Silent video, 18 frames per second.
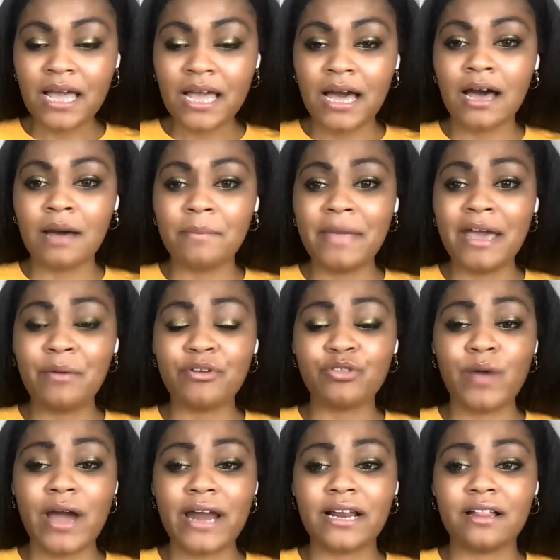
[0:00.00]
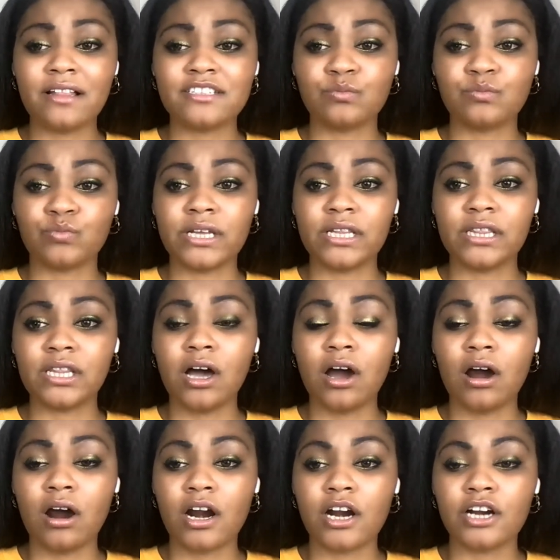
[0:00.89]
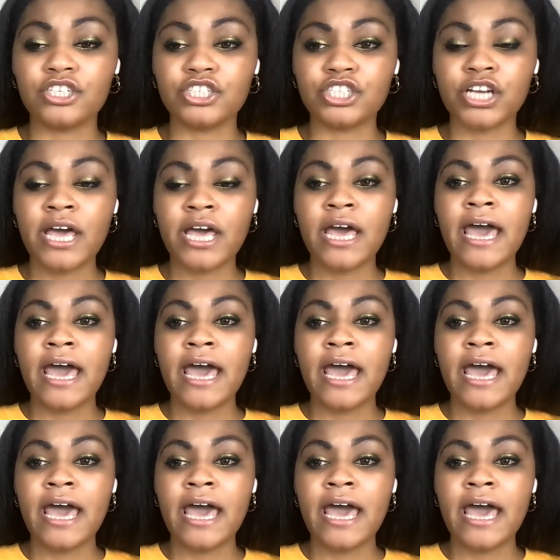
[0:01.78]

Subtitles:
and with radicalism writ large